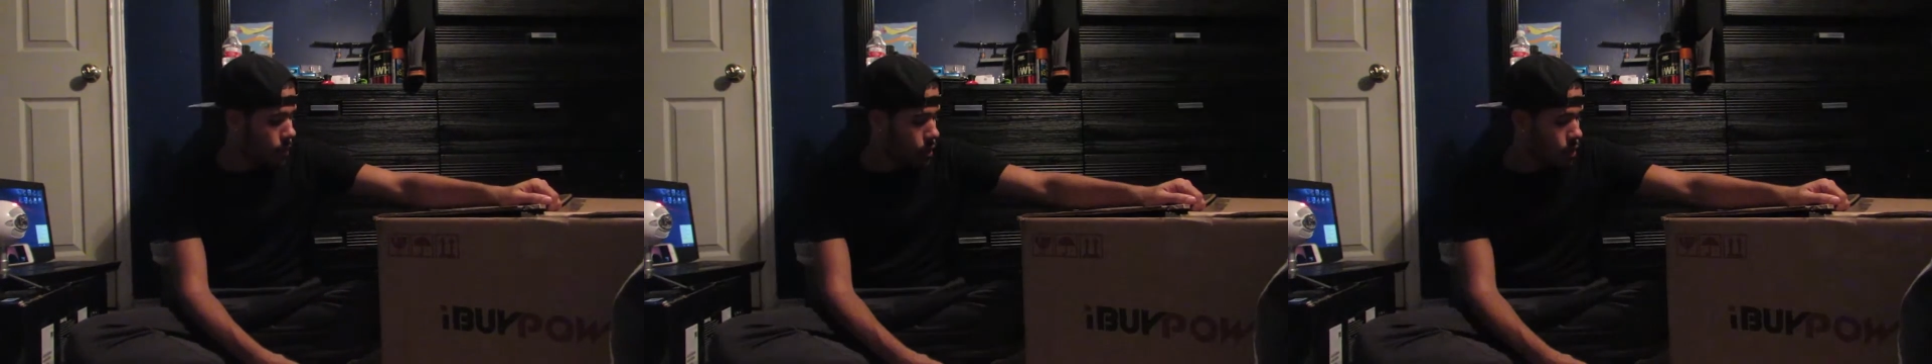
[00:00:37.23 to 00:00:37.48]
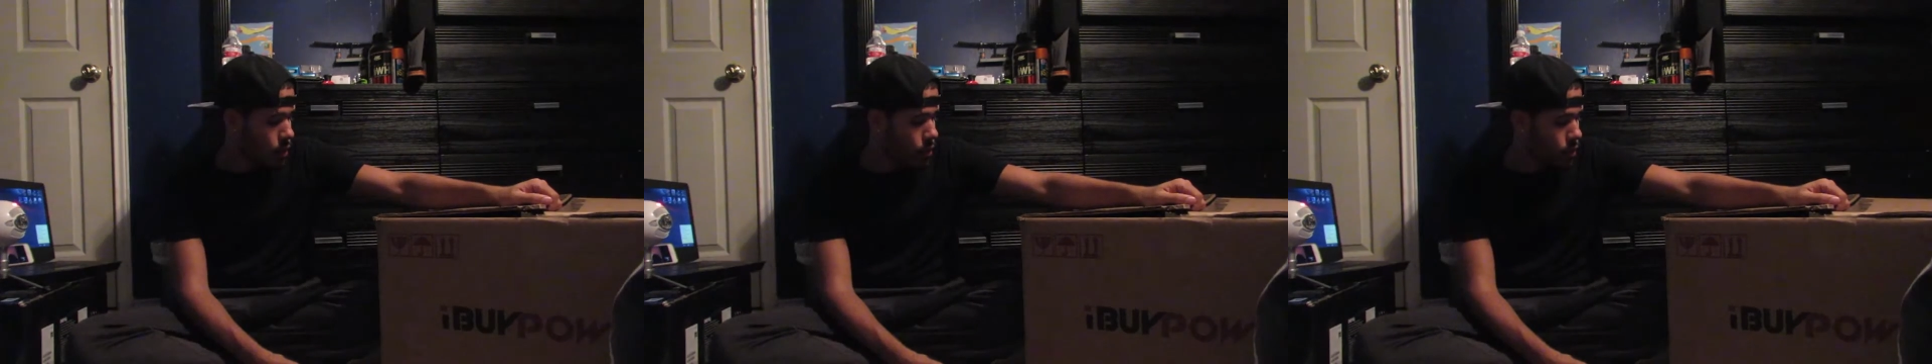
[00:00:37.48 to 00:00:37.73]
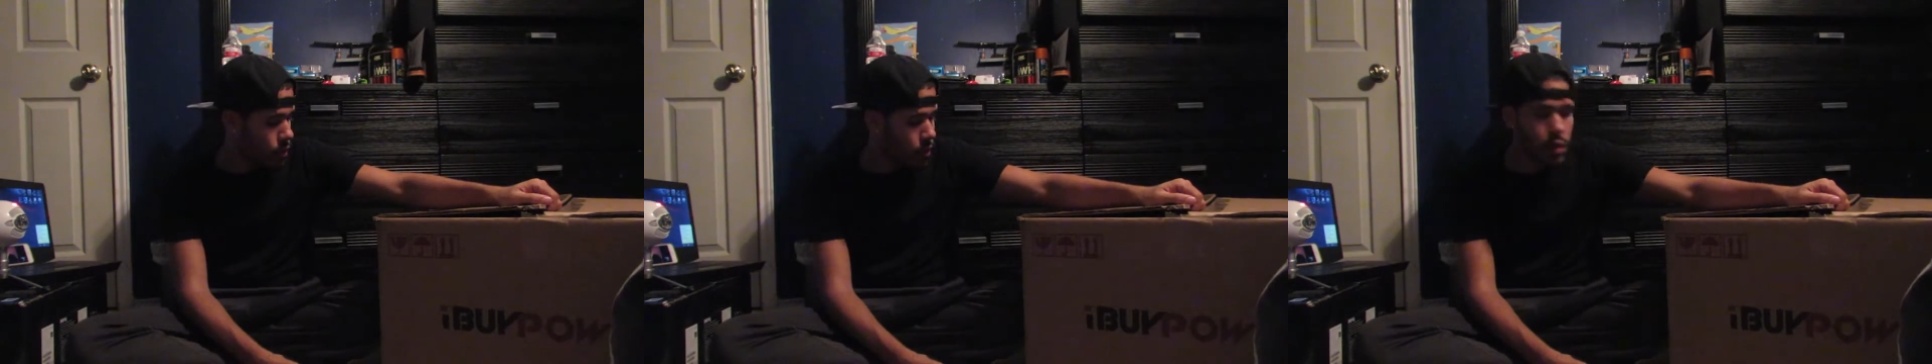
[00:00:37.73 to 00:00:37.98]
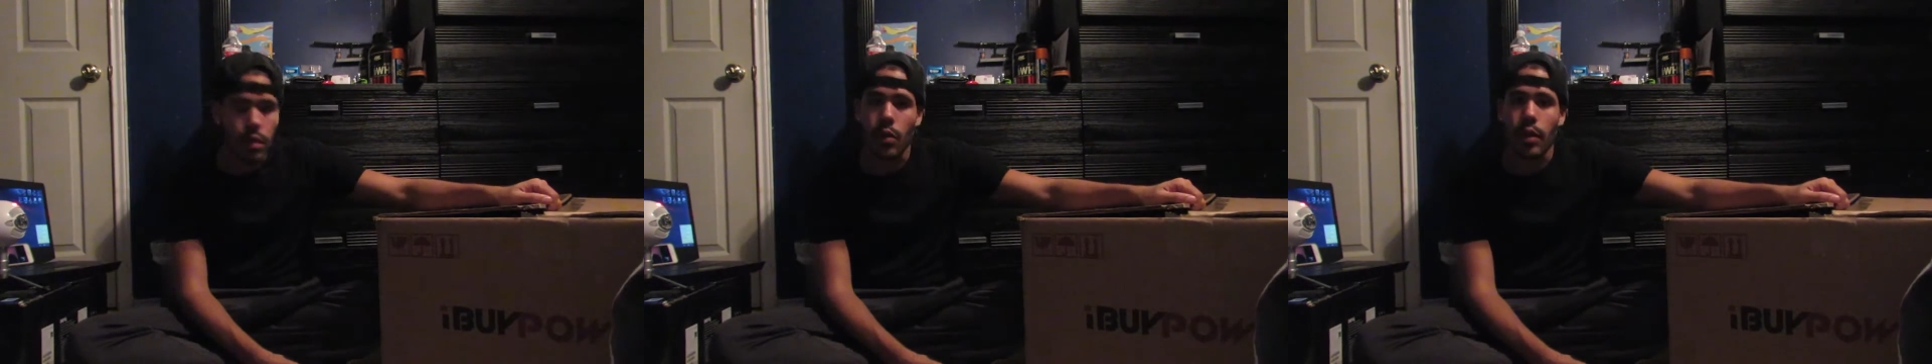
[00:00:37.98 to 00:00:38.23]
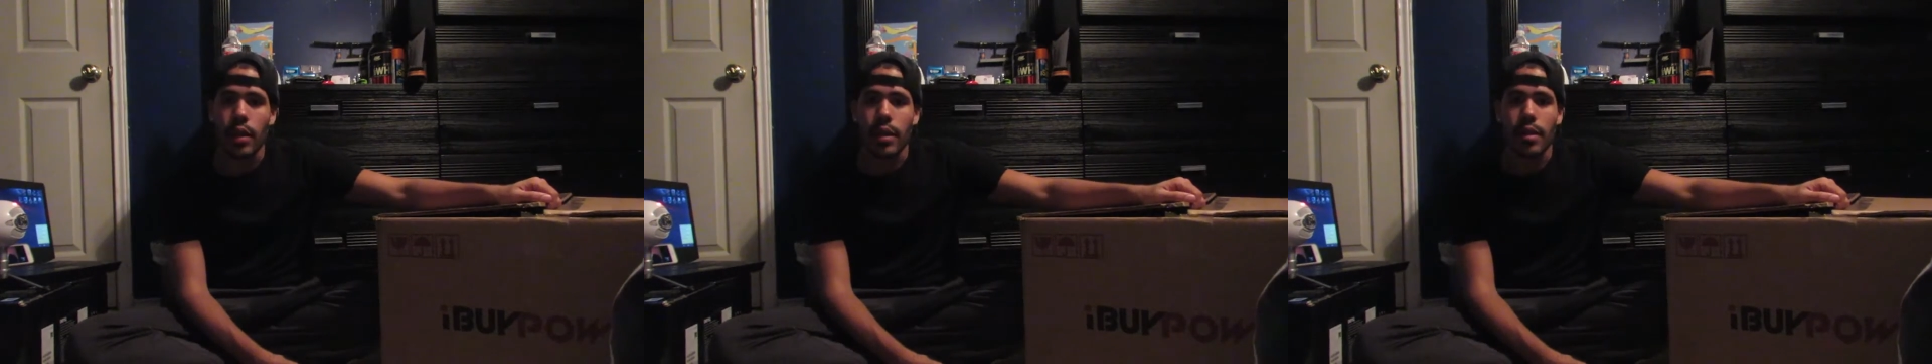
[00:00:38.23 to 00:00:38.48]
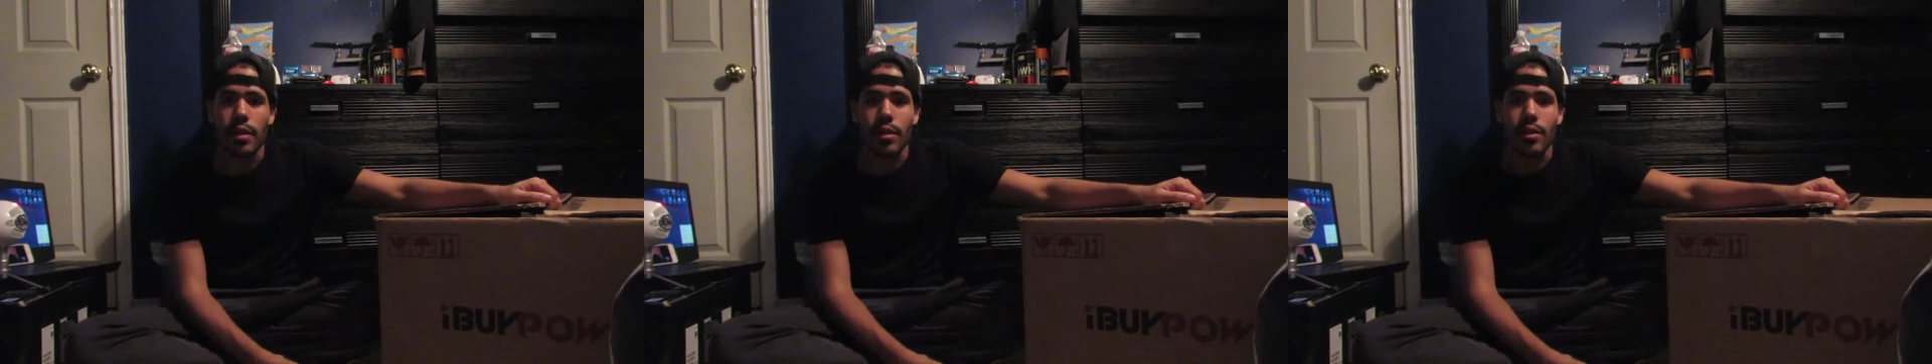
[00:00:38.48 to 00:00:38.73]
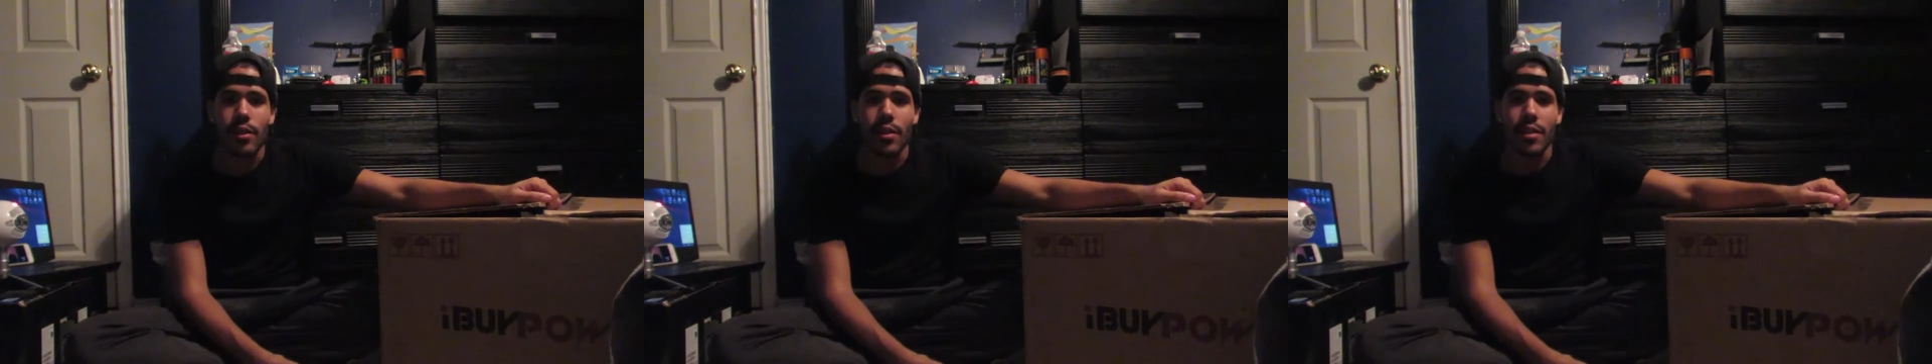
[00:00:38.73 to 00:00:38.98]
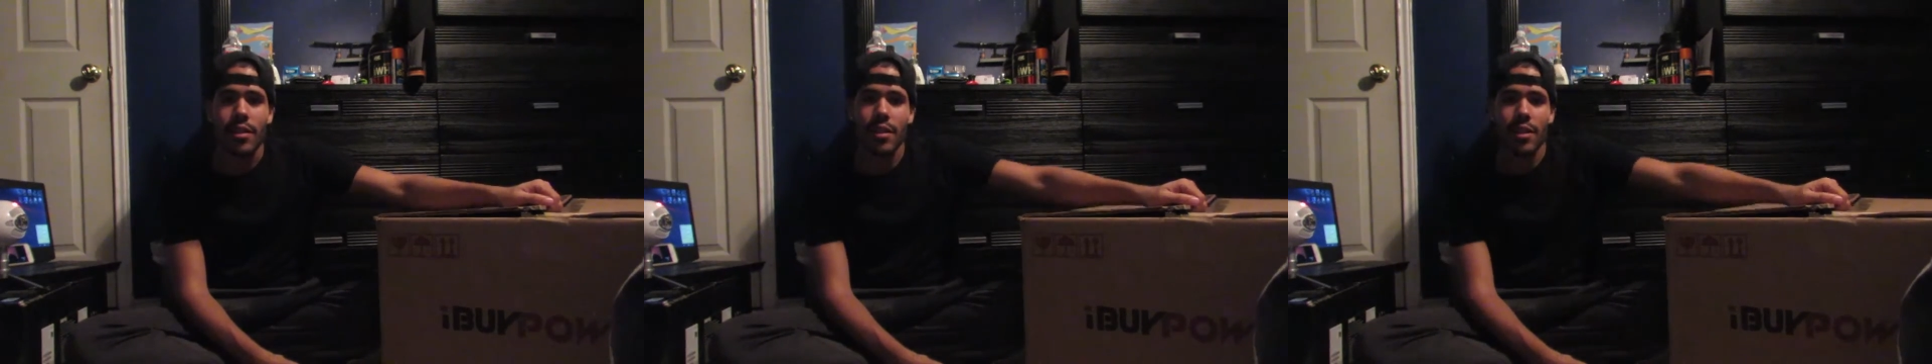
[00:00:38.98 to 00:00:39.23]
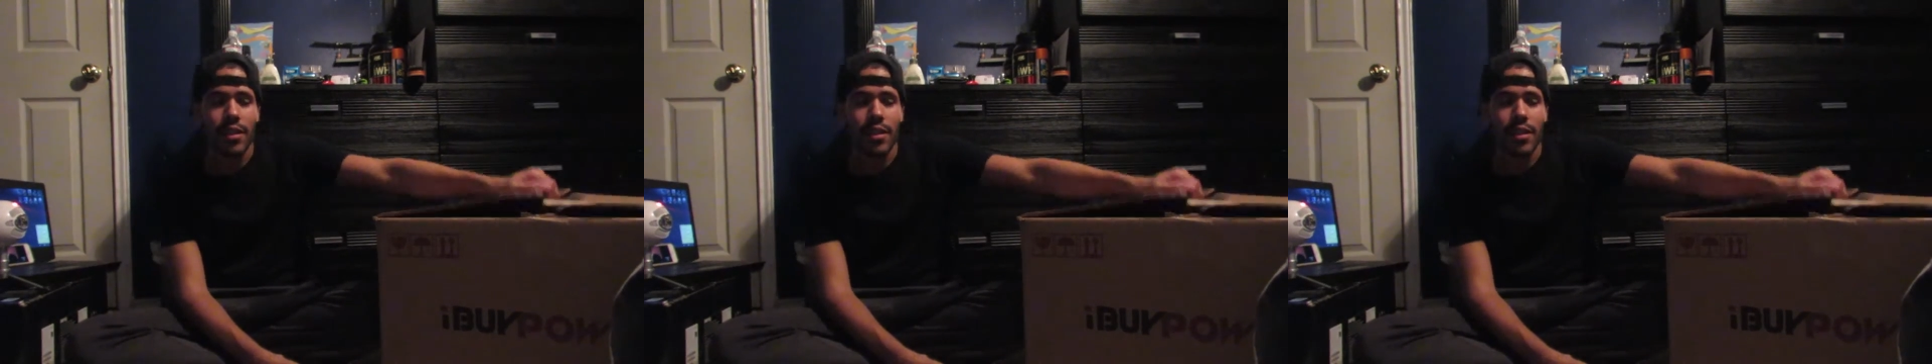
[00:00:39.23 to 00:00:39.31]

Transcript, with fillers: So let's go ahead and get this started.